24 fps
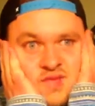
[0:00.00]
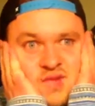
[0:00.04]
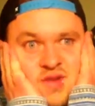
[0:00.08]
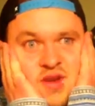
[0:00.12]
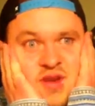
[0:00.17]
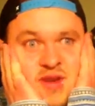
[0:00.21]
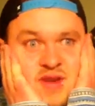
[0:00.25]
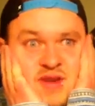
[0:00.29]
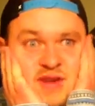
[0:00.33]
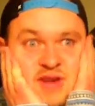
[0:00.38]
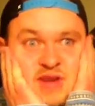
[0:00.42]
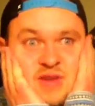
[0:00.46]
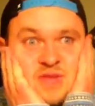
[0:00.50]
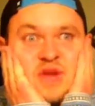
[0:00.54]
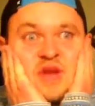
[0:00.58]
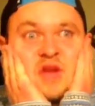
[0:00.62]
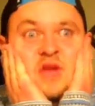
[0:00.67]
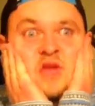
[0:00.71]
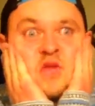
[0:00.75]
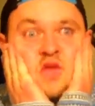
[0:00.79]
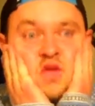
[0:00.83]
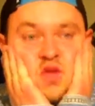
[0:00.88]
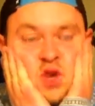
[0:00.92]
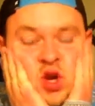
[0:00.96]
it's just
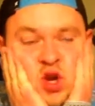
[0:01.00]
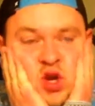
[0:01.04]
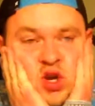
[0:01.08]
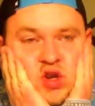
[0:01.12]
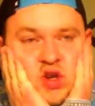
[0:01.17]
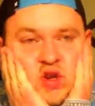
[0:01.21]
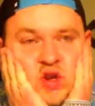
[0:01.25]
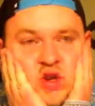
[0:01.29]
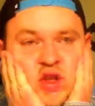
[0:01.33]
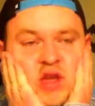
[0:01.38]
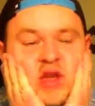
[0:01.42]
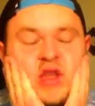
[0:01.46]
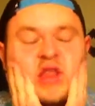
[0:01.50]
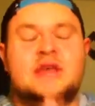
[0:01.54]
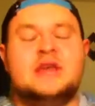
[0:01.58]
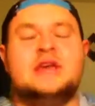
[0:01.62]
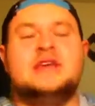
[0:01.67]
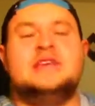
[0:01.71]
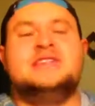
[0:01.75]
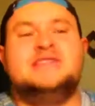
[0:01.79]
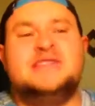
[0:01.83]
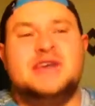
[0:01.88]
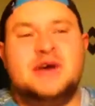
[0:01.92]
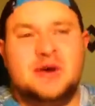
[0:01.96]
been crazy lately.
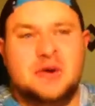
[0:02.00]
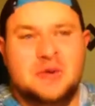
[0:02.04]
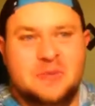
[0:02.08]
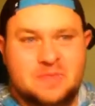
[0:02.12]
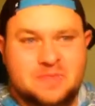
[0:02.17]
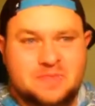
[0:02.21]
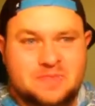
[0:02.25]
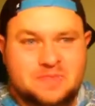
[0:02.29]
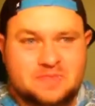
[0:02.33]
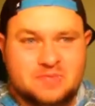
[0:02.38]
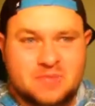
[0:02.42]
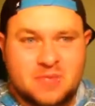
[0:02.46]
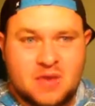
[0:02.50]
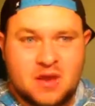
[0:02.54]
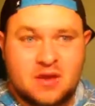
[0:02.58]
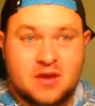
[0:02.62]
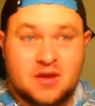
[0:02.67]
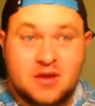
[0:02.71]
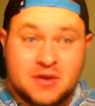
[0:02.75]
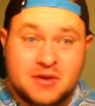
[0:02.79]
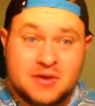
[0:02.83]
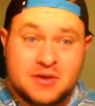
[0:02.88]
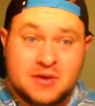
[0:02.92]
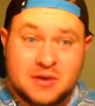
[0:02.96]
So,
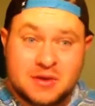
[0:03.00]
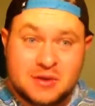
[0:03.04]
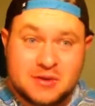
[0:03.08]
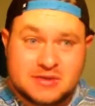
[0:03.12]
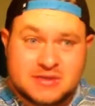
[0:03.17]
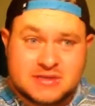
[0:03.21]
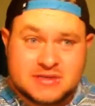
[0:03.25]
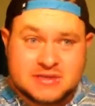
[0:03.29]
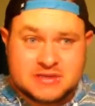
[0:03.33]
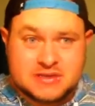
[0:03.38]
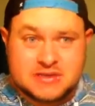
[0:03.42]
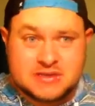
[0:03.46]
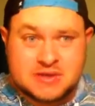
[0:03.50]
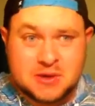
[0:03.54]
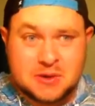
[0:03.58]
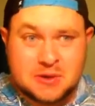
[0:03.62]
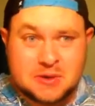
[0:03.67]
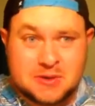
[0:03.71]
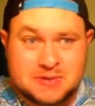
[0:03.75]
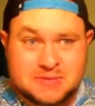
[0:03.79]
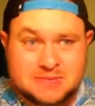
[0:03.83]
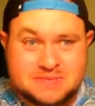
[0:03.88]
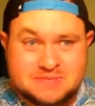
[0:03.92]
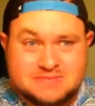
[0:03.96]
good news.
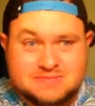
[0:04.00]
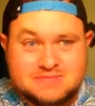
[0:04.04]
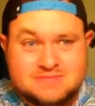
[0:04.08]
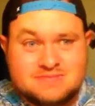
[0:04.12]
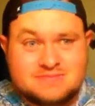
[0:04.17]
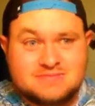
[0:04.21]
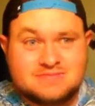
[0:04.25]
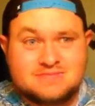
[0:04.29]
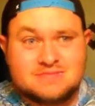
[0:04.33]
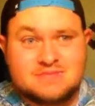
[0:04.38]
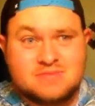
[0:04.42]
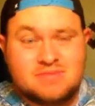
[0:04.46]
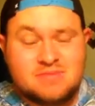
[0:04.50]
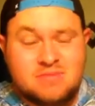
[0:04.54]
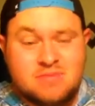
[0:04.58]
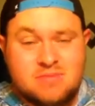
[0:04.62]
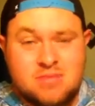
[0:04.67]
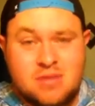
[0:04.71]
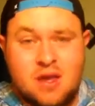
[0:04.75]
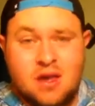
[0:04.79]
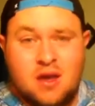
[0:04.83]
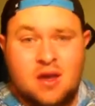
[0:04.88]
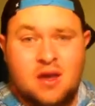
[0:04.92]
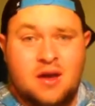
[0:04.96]
So,
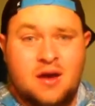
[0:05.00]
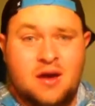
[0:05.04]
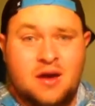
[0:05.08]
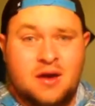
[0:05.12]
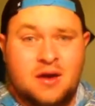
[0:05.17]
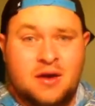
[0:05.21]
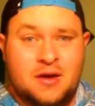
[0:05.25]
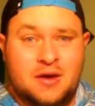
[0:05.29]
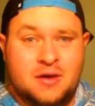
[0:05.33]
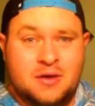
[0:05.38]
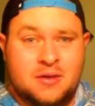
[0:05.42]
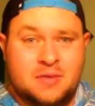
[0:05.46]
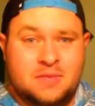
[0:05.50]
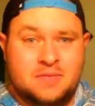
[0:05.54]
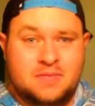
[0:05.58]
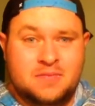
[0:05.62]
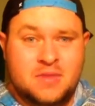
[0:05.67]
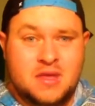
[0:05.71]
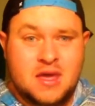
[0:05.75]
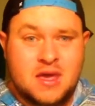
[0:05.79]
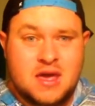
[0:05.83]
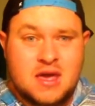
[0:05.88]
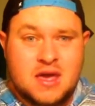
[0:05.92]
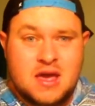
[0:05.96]

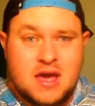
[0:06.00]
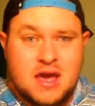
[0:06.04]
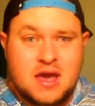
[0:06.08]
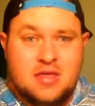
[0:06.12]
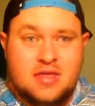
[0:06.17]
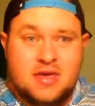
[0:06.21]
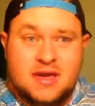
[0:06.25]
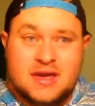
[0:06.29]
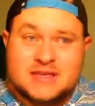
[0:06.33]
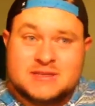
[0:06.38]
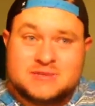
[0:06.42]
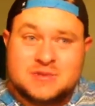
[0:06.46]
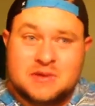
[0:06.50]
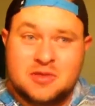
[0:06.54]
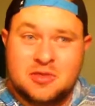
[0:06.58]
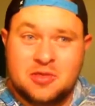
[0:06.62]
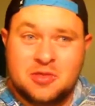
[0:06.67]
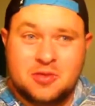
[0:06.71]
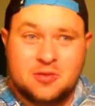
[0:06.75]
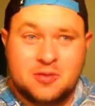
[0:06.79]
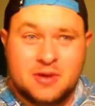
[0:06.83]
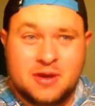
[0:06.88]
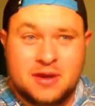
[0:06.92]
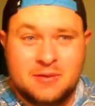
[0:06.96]
I think it's been
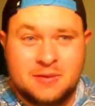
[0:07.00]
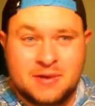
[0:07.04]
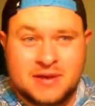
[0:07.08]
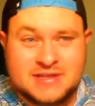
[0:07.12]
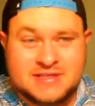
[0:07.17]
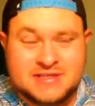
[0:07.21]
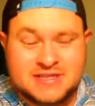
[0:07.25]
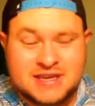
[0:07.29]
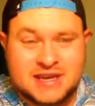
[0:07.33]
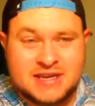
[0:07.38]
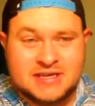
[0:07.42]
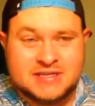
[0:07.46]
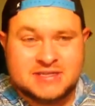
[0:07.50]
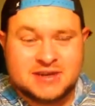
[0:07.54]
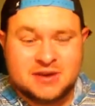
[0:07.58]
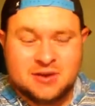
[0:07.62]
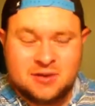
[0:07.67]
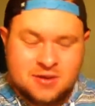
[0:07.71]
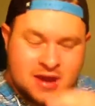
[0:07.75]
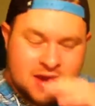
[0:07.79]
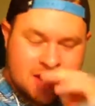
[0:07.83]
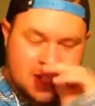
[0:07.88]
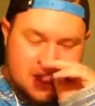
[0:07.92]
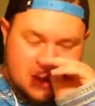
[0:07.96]
3 Wednesdays
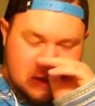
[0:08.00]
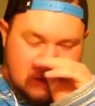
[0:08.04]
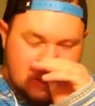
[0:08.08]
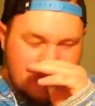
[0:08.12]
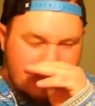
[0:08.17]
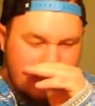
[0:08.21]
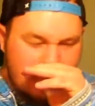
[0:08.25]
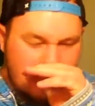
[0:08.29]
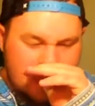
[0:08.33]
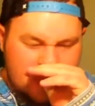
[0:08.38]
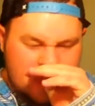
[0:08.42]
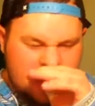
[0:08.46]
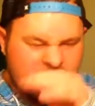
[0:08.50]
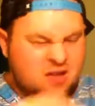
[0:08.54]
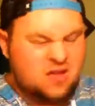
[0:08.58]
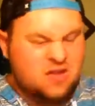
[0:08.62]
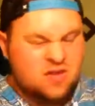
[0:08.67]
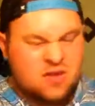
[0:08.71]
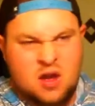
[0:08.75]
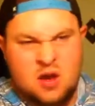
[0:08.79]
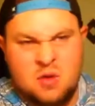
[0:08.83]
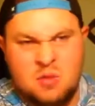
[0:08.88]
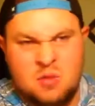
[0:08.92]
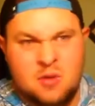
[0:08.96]
ago now, if
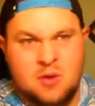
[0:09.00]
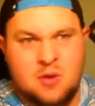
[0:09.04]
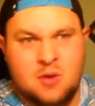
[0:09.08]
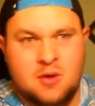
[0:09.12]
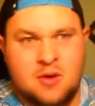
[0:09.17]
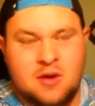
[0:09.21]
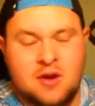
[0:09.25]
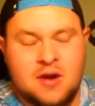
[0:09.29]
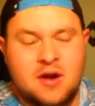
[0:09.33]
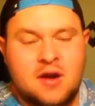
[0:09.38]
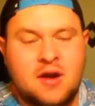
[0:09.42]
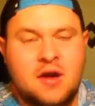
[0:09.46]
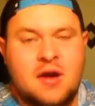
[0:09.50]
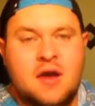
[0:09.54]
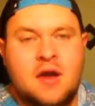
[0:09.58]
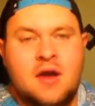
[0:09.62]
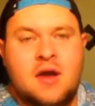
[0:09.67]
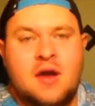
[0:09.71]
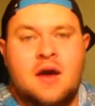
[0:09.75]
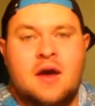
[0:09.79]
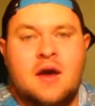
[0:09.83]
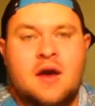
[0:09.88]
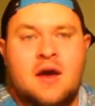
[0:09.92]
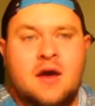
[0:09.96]
not more.
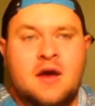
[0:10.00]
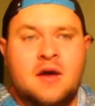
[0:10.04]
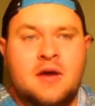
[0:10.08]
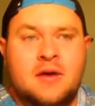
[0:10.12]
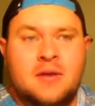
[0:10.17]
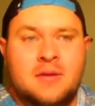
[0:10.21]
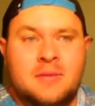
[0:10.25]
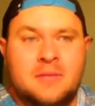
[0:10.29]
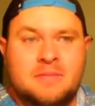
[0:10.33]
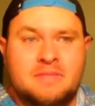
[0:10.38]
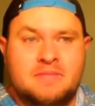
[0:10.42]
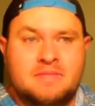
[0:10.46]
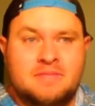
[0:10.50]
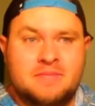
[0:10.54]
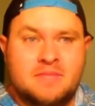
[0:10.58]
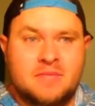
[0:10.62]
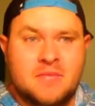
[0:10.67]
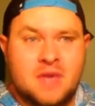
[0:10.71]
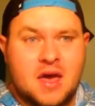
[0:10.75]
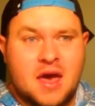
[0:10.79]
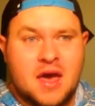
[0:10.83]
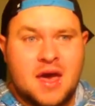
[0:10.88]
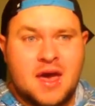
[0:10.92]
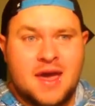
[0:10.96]
Um,
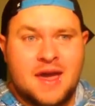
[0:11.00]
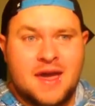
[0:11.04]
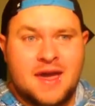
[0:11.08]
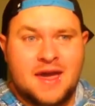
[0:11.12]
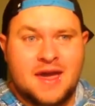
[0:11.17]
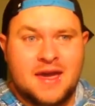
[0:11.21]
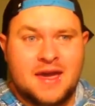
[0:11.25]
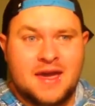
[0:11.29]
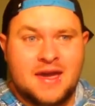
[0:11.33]
I